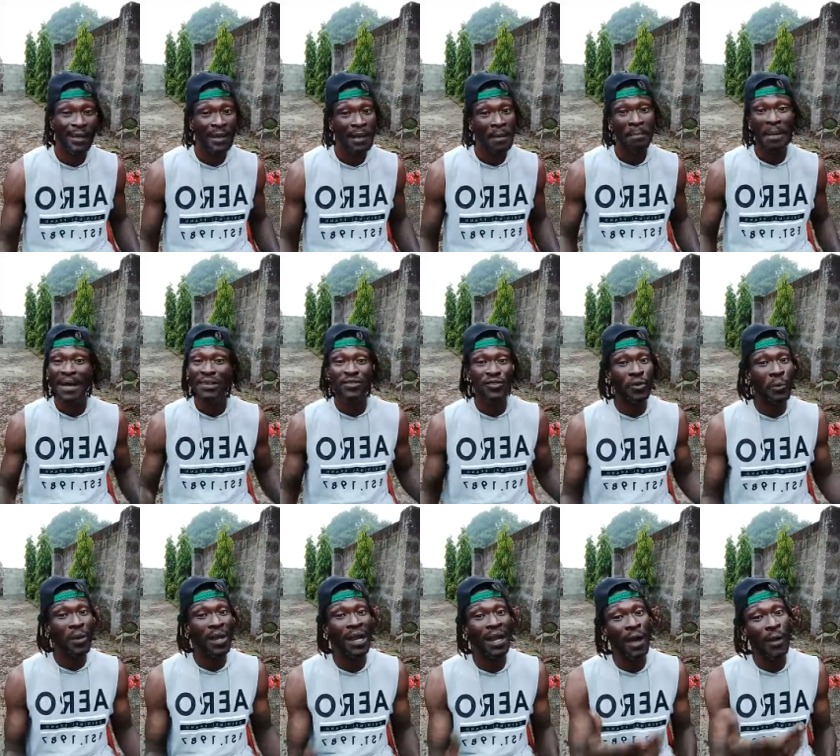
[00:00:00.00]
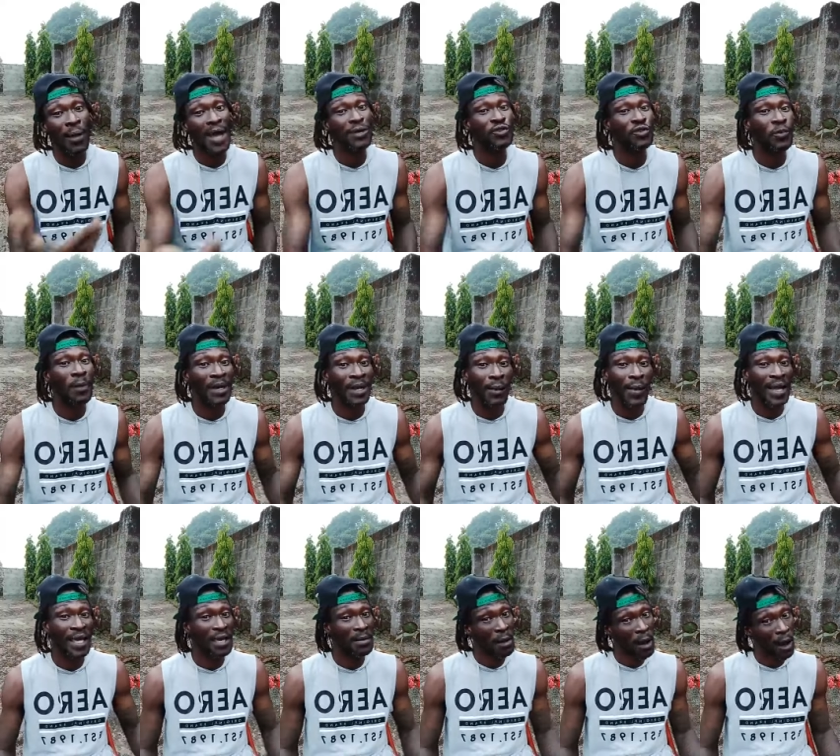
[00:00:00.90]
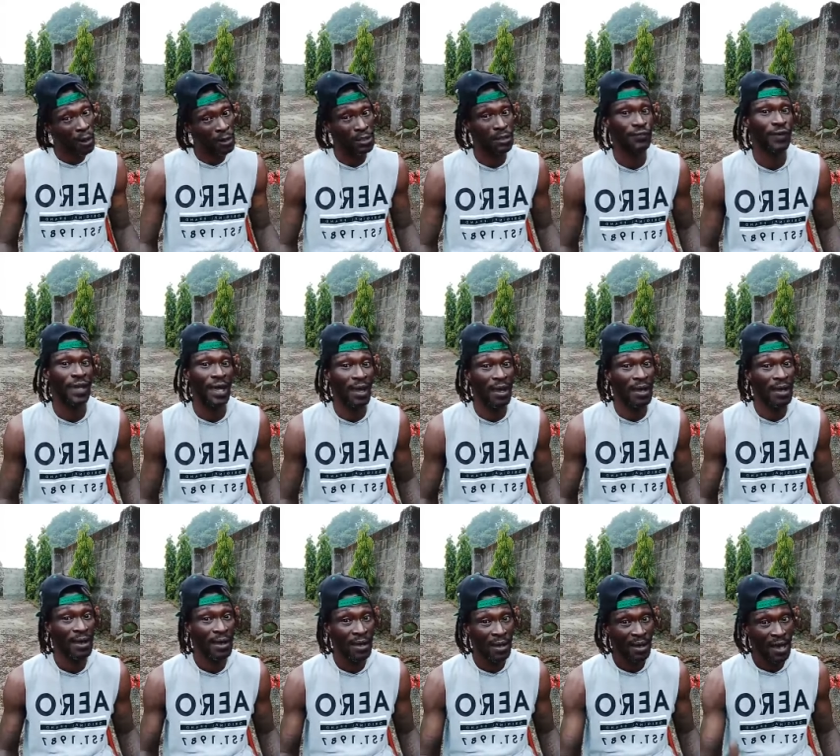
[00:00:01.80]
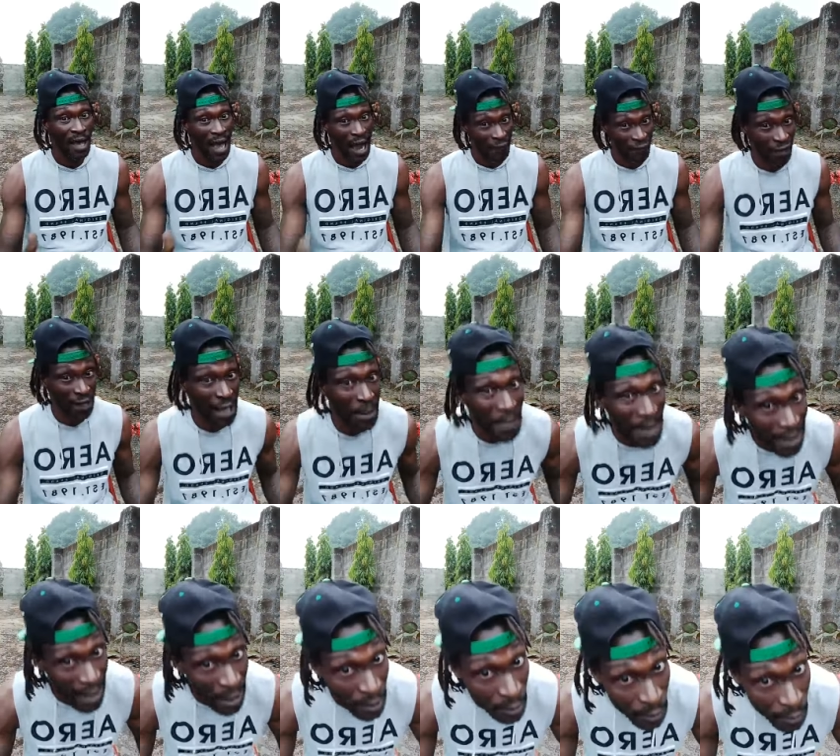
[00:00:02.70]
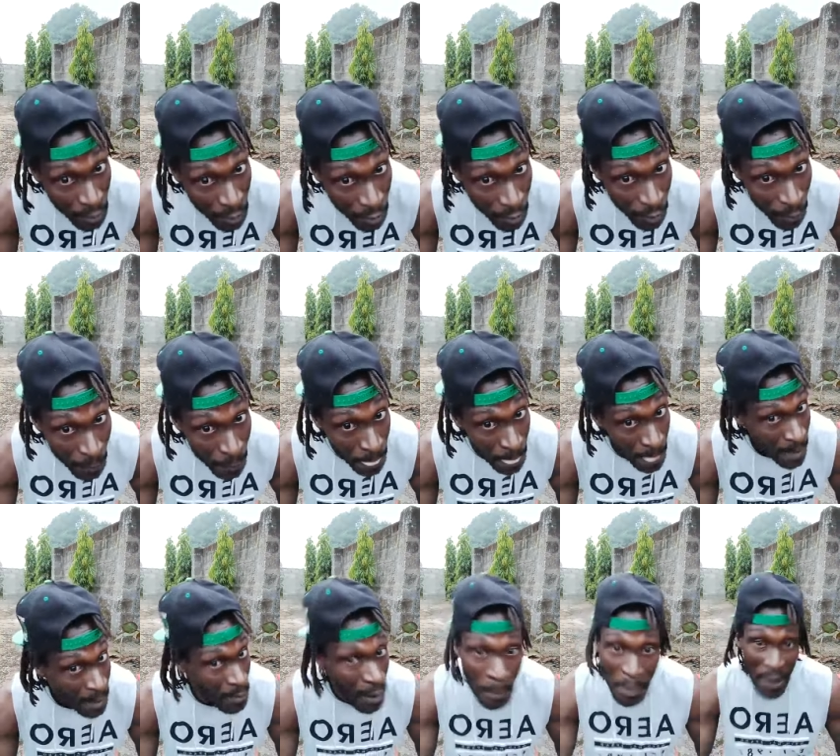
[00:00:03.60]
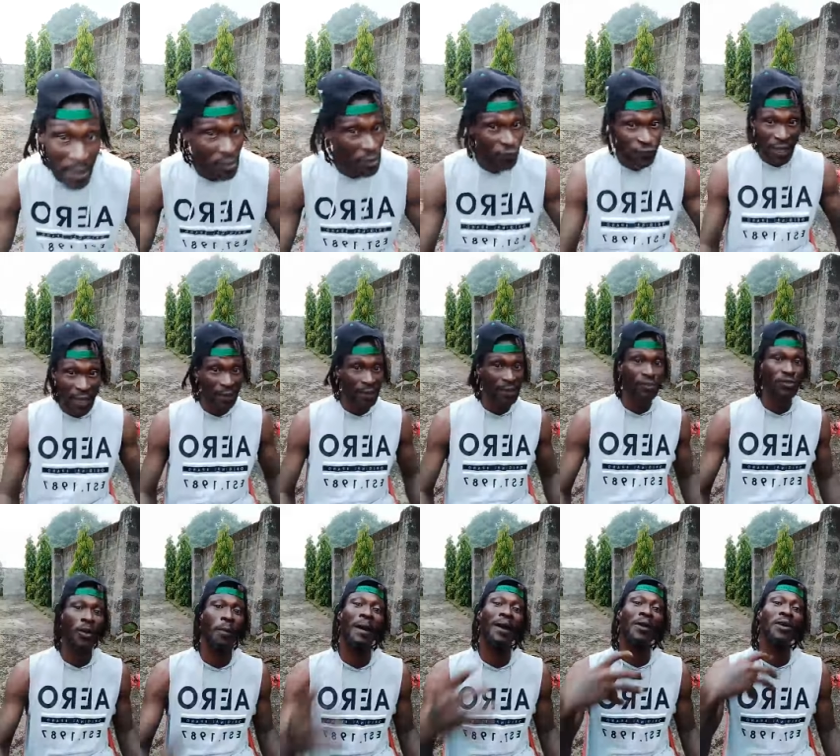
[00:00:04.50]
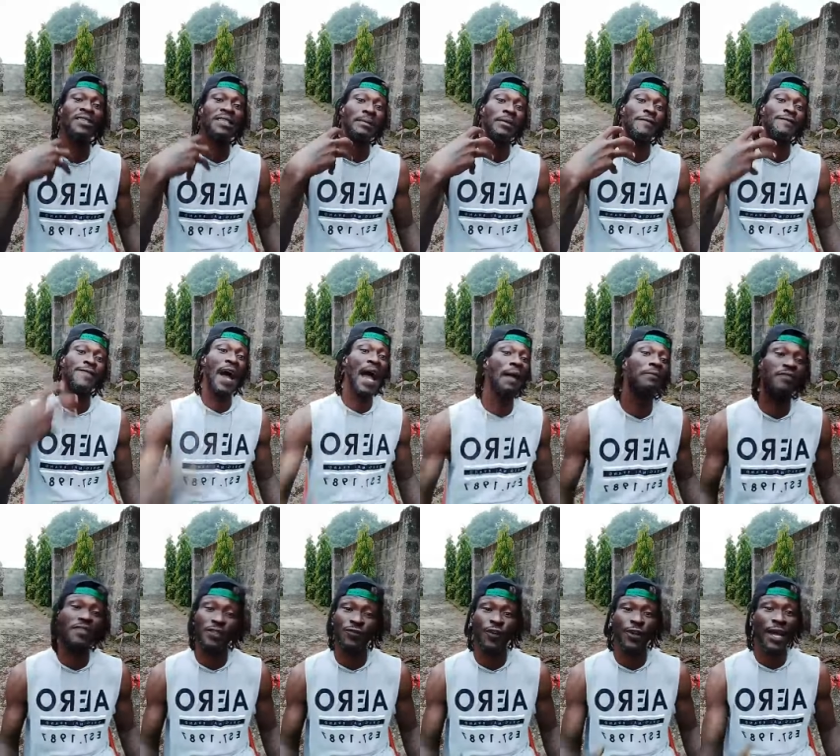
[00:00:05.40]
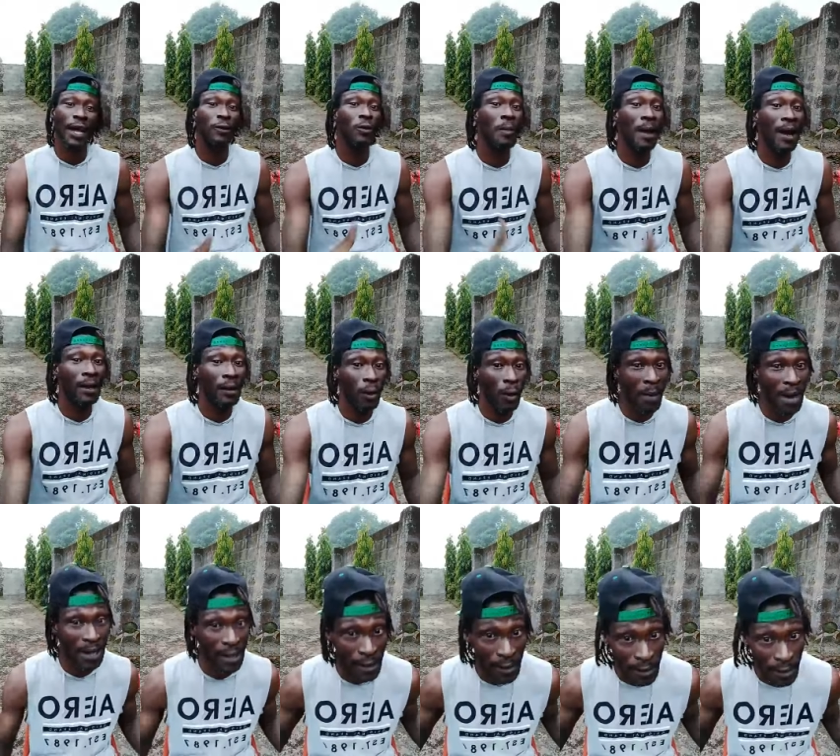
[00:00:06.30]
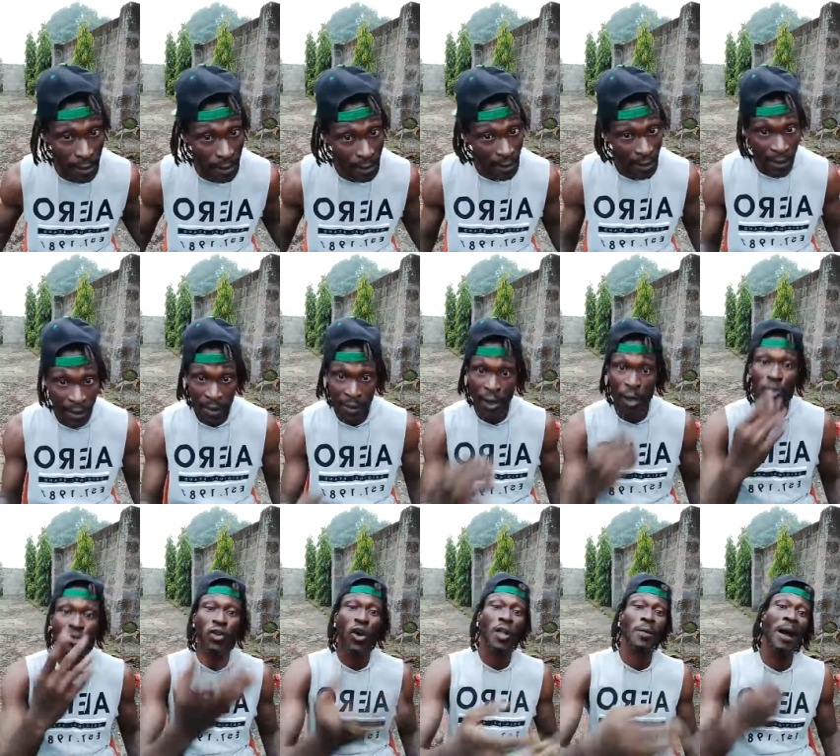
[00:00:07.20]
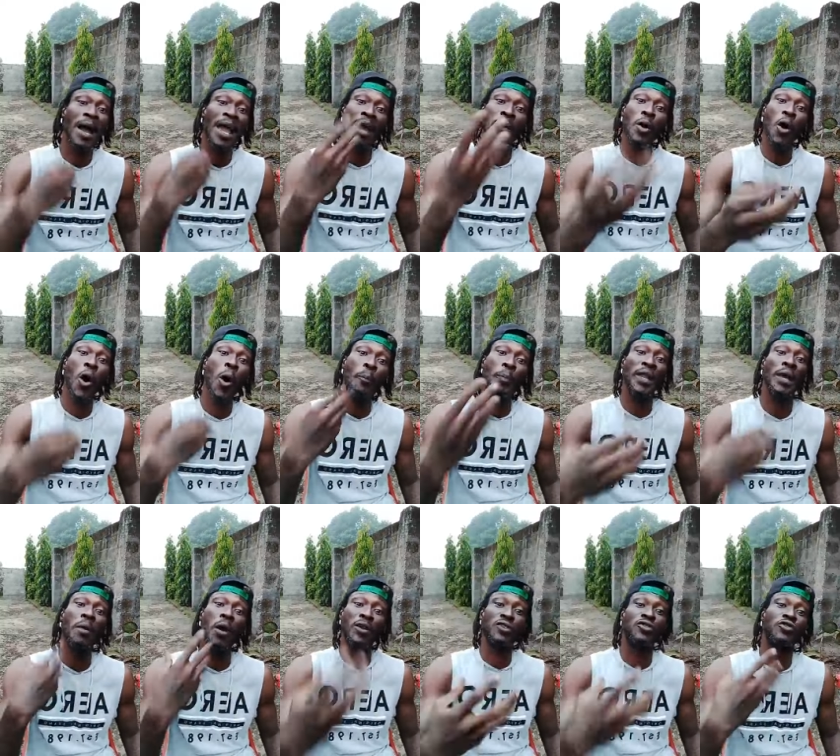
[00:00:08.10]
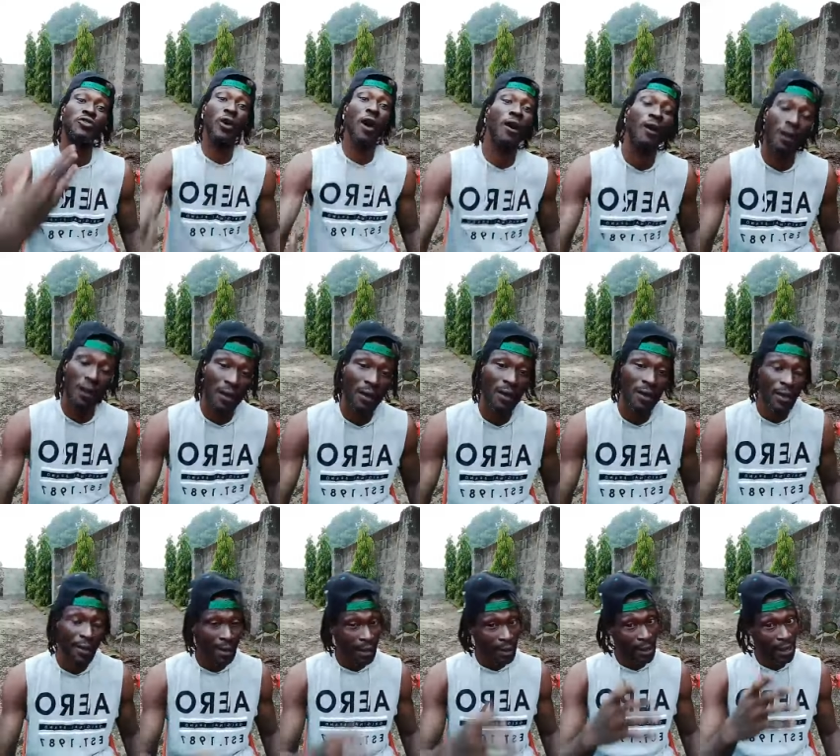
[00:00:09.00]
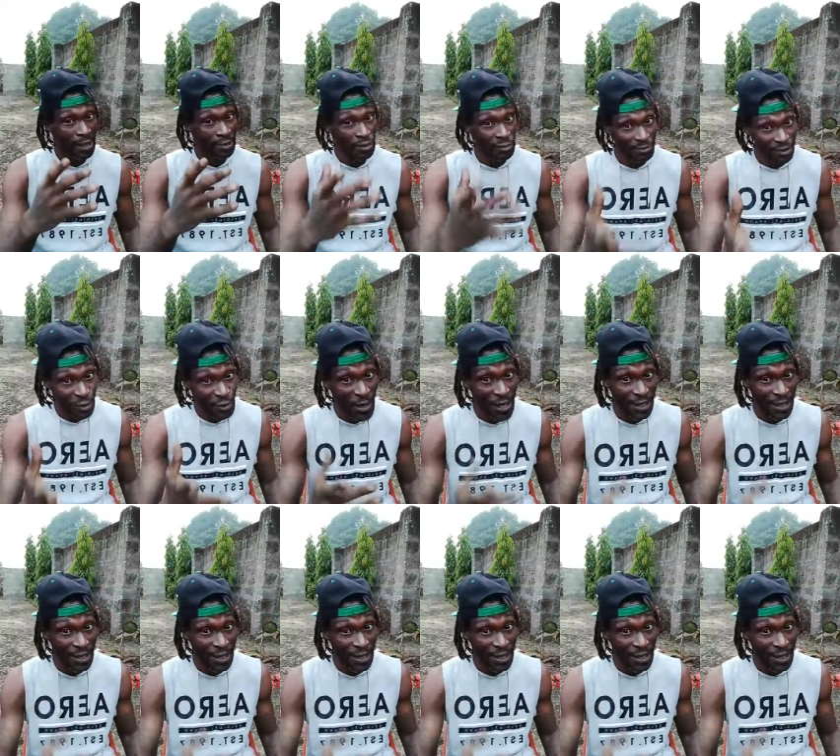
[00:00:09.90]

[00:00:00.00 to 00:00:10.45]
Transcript: Pass no more na white woman they make him hot for the African man in go. But part of that, some man also be vibes for young woman. Over there. Not all my able open, want to talk. Something so I